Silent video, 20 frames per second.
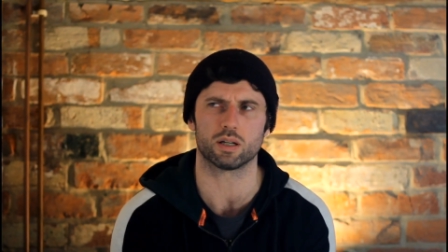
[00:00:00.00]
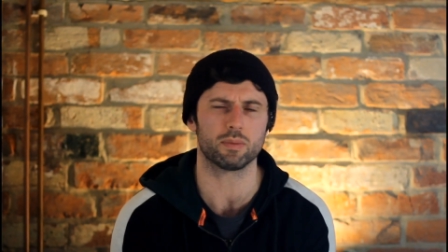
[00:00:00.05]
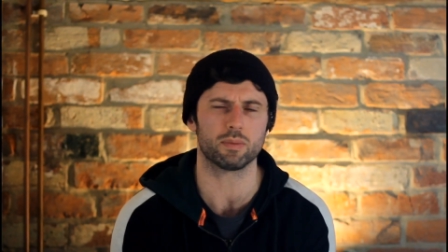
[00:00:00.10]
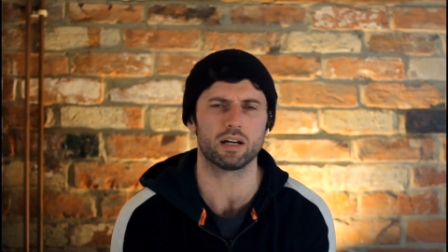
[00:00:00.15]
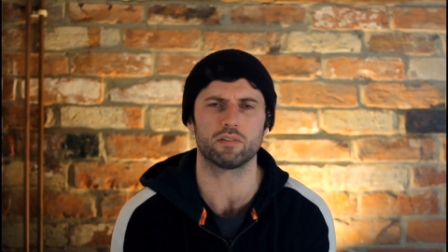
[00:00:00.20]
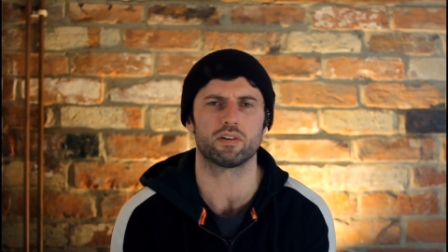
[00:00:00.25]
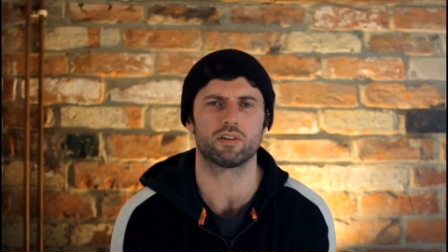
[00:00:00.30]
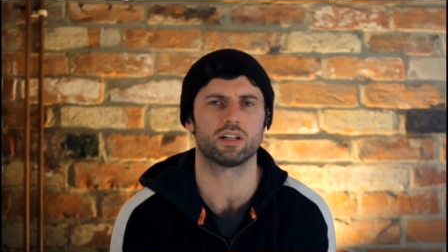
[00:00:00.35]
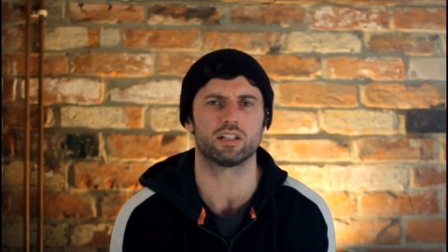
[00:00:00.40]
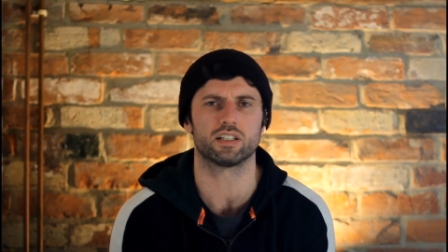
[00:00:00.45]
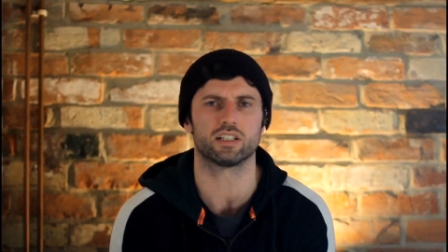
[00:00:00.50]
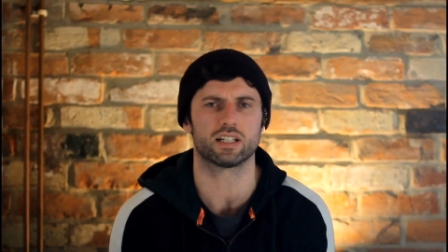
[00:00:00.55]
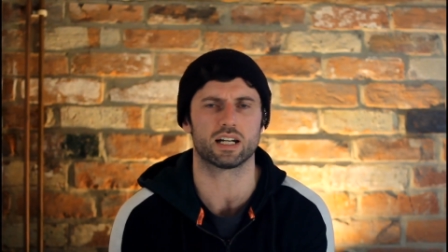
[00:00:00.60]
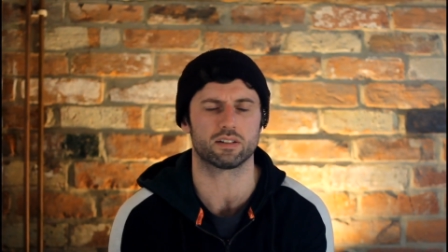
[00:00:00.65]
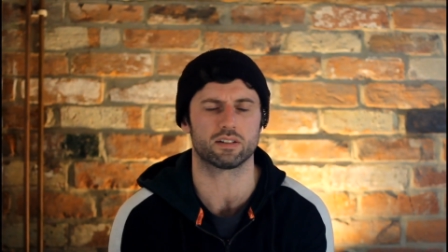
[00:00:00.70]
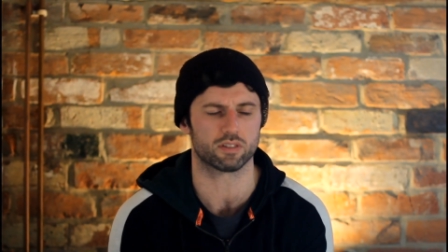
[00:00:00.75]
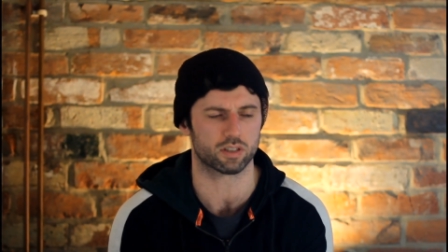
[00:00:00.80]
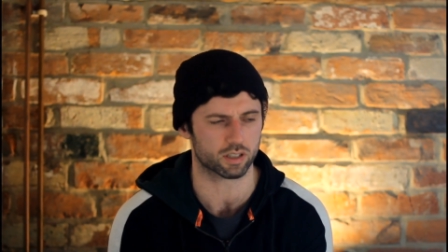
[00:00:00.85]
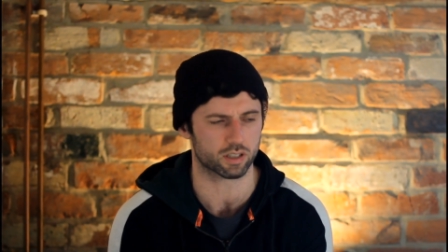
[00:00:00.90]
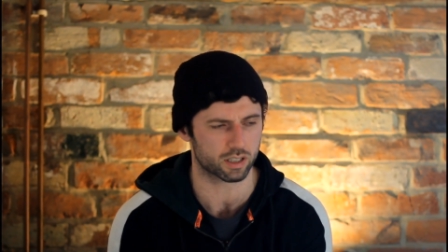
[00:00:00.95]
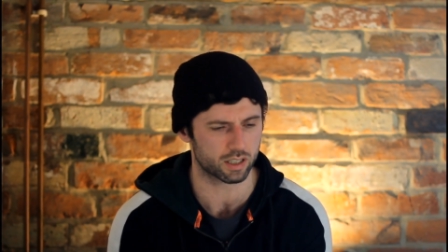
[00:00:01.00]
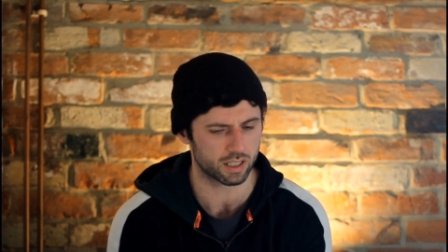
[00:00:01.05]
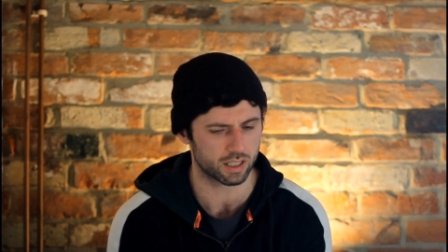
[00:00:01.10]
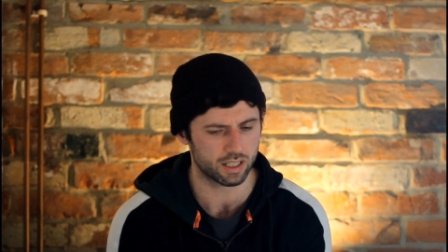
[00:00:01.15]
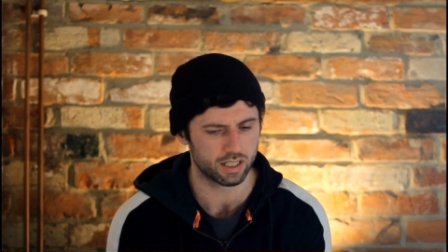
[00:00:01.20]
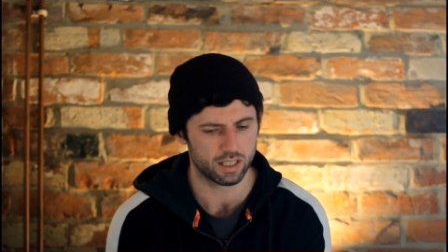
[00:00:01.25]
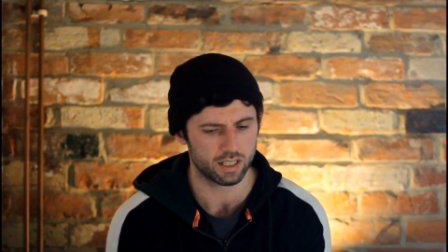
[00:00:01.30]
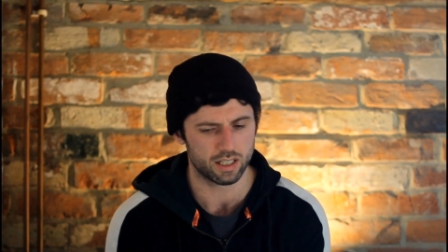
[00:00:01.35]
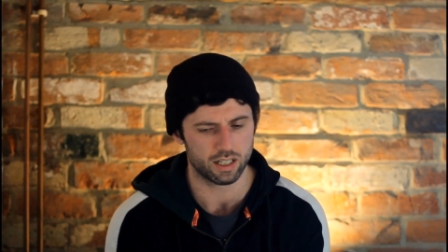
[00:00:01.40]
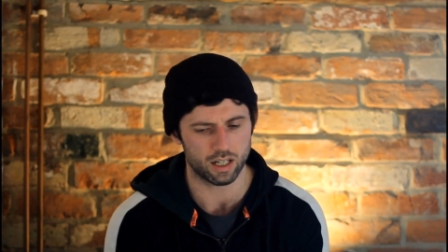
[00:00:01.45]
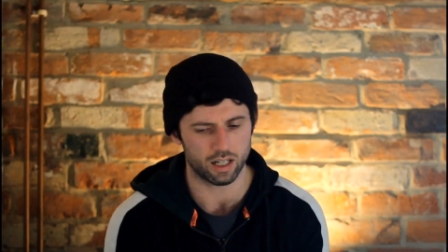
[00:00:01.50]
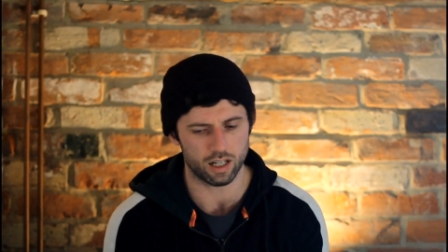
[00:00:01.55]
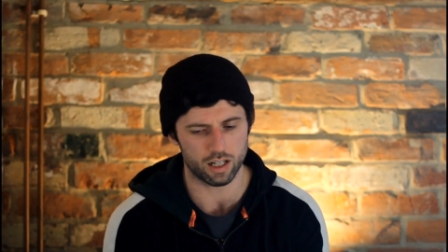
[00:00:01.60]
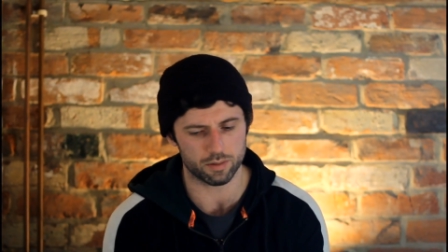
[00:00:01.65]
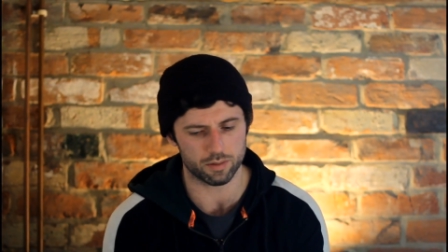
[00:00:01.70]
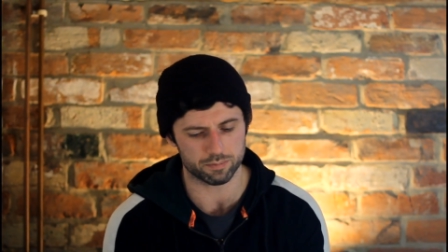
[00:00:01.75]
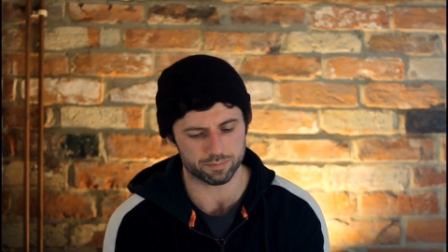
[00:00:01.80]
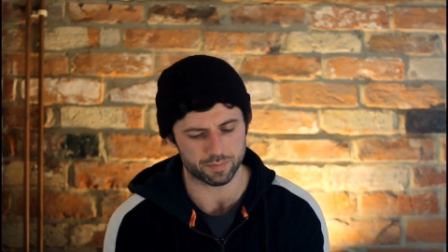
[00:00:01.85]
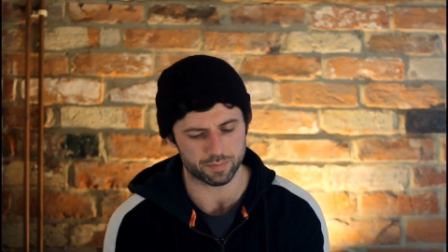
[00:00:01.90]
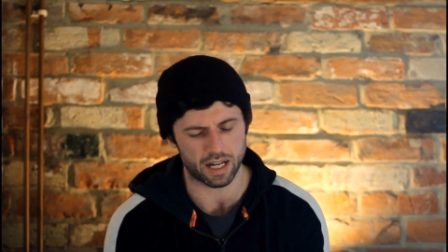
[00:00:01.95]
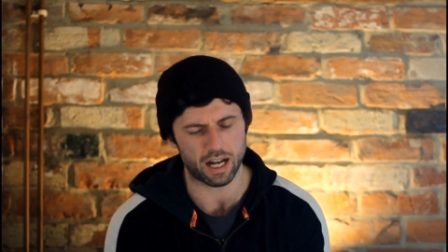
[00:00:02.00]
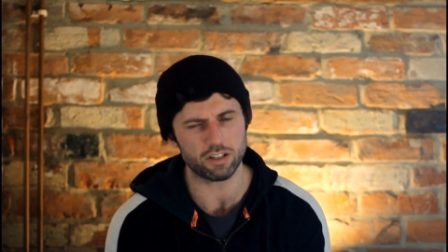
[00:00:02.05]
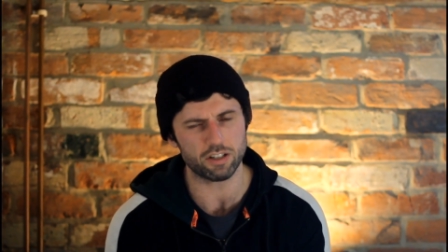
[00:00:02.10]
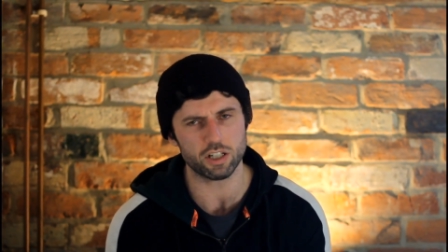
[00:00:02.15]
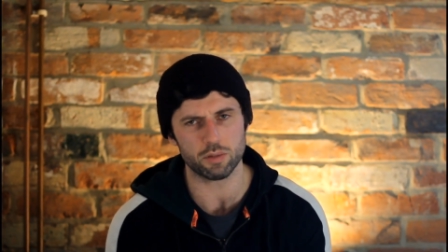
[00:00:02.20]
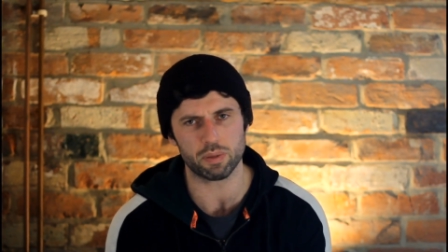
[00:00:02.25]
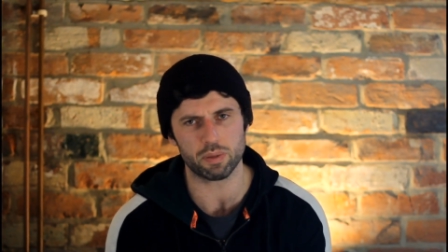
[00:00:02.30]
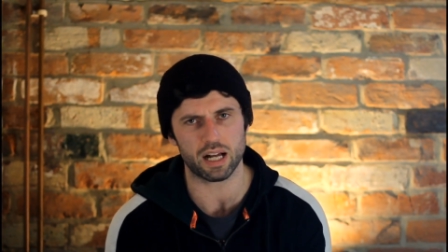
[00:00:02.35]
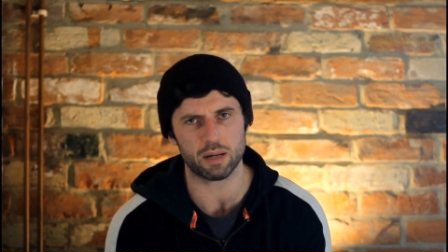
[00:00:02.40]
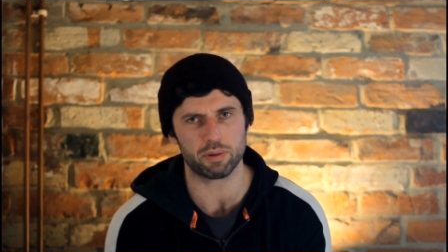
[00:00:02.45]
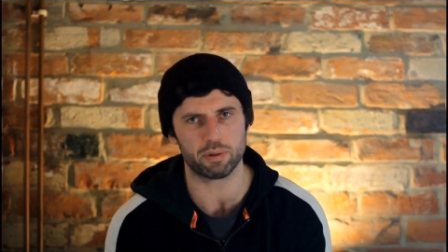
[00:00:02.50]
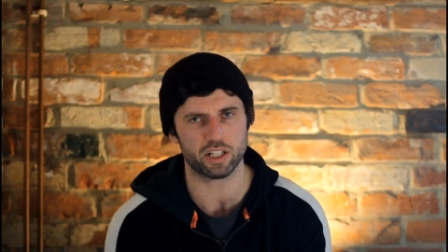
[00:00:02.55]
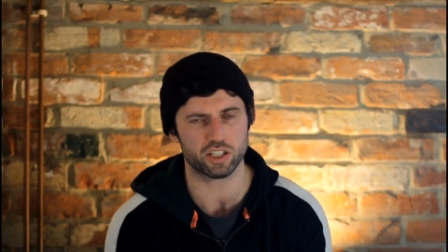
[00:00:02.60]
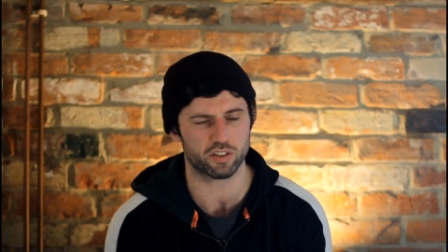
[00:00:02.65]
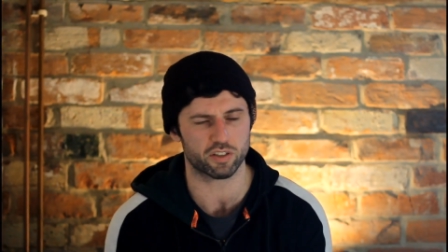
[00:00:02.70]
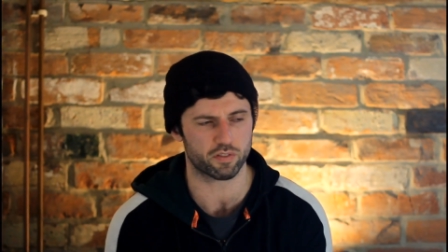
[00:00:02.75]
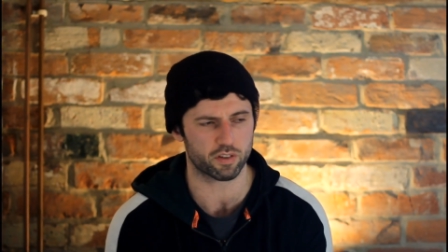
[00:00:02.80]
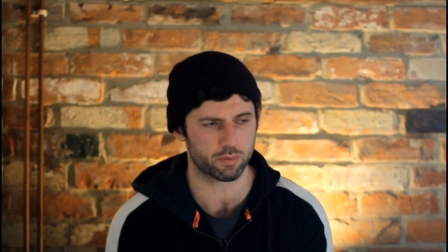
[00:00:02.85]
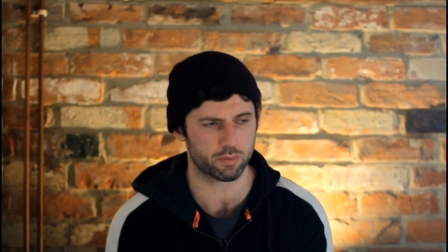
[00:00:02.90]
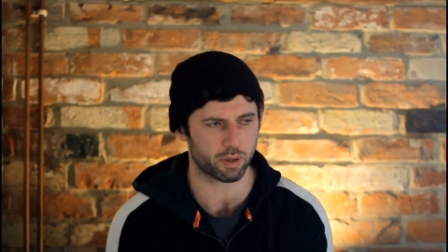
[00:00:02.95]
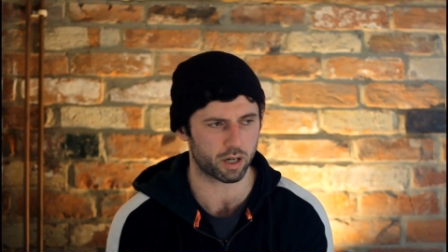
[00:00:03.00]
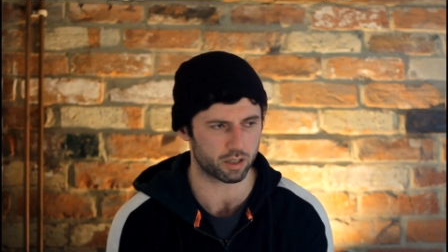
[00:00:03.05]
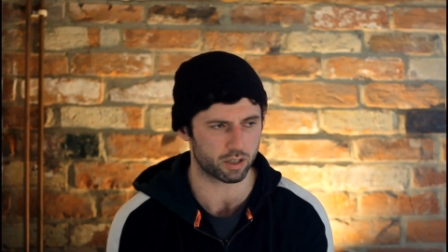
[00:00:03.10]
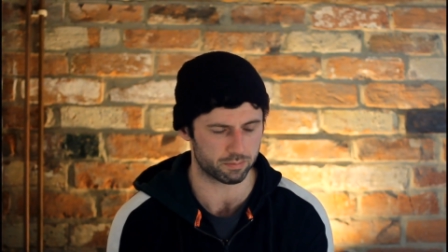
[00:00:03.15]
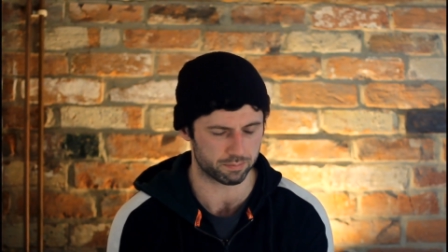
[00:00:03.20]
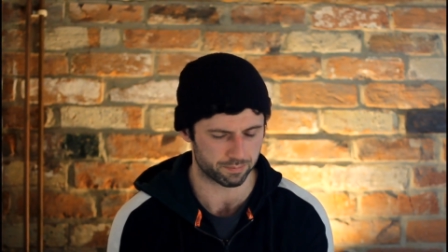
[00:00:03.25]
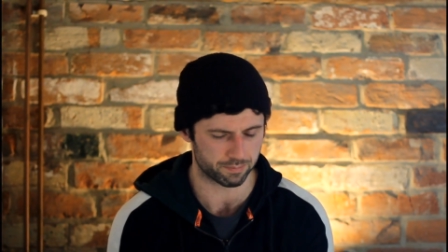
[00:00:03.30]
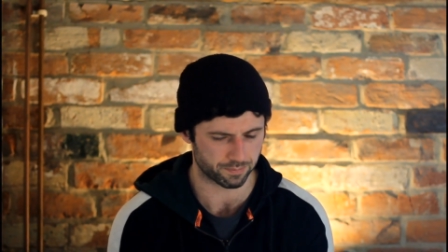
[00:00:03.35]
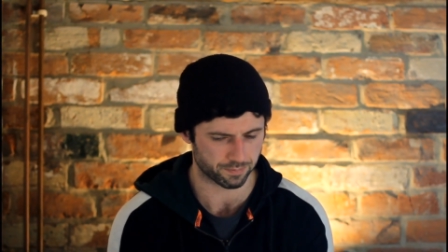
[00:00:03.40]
I might have written it down wrong. How do you apply pressure from the bottom?